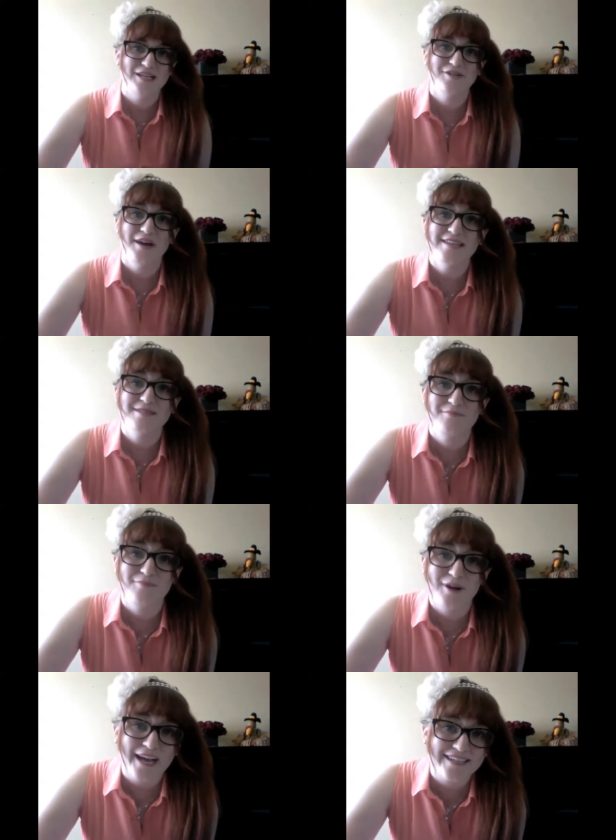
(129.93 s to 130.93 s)
dress
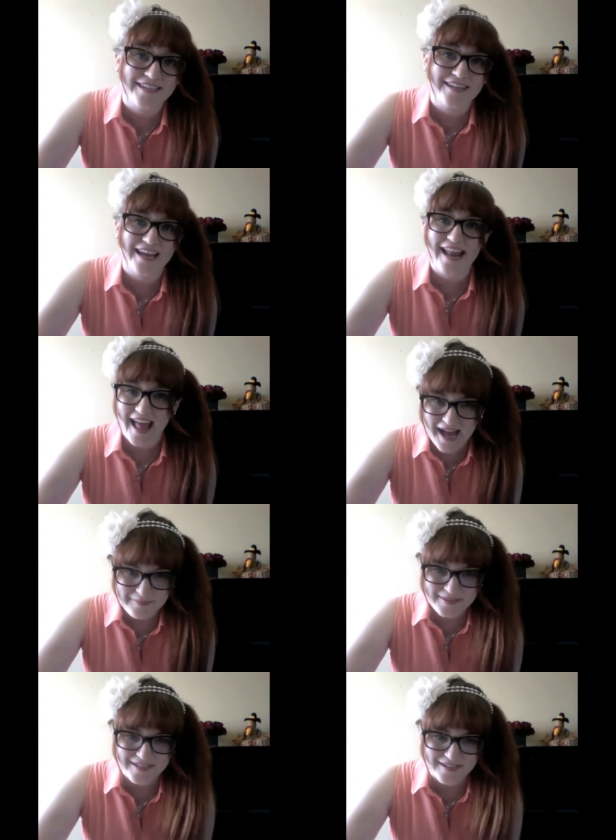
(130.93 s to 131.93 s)
brighter and happier,